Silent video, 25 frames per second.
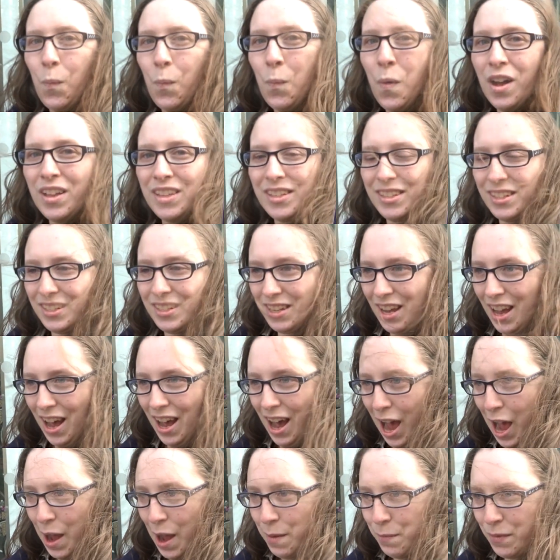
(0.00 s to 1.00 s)
What
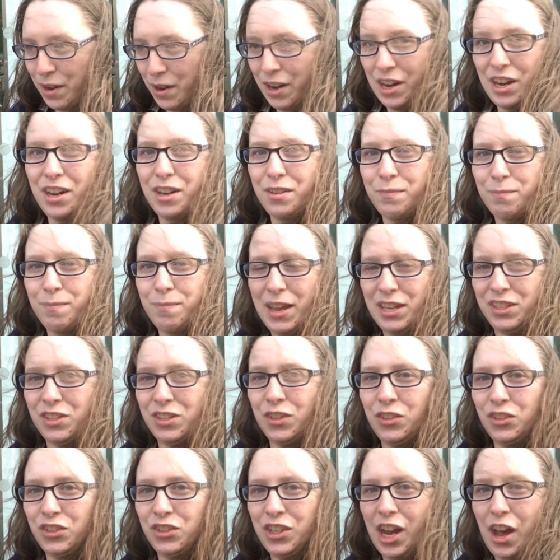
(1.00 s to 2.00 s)
I'm wearing
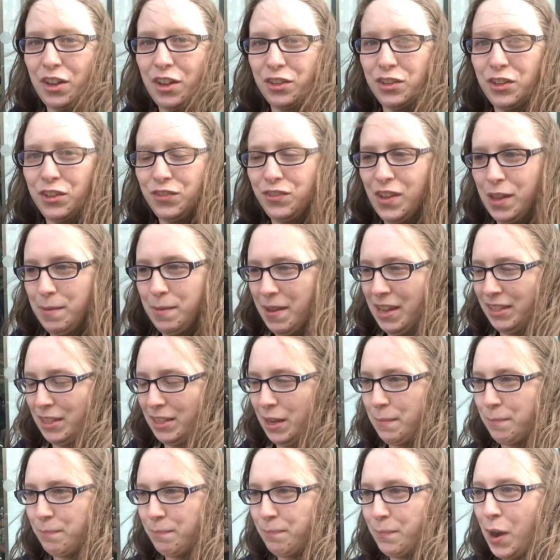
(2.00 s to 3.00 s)
based on childhood theme is
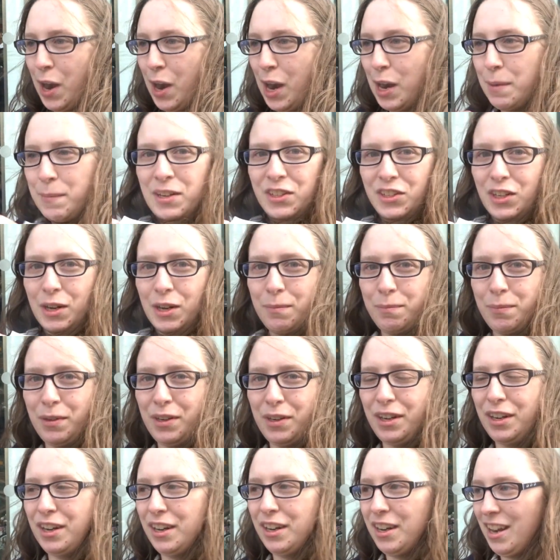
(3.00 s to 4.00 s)
a Barbie
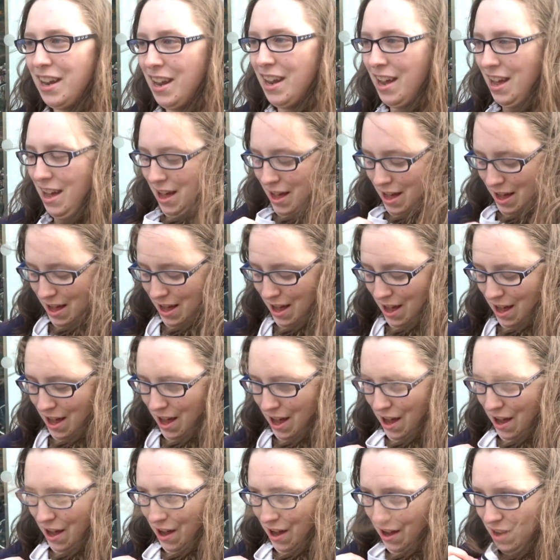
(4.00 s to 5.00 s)
jumper,
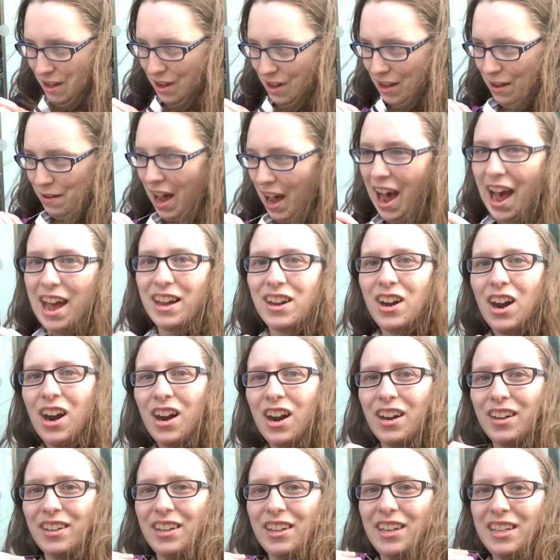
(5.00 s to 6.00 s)

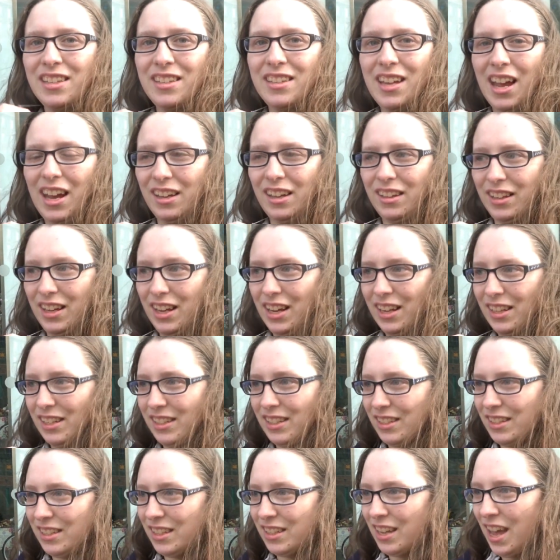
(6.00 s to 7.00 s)
iCarly
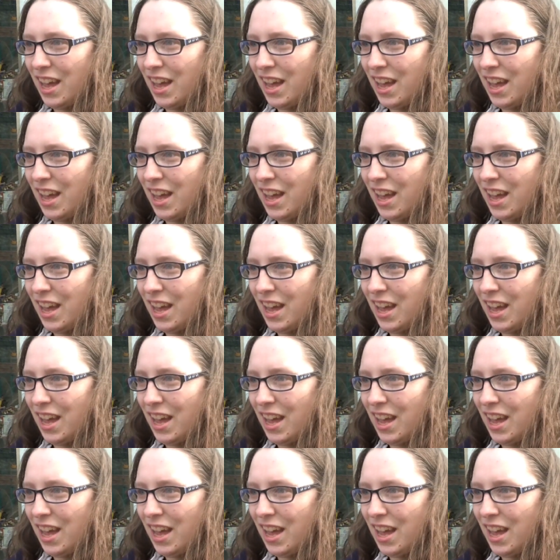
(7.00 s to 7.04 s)
necklace,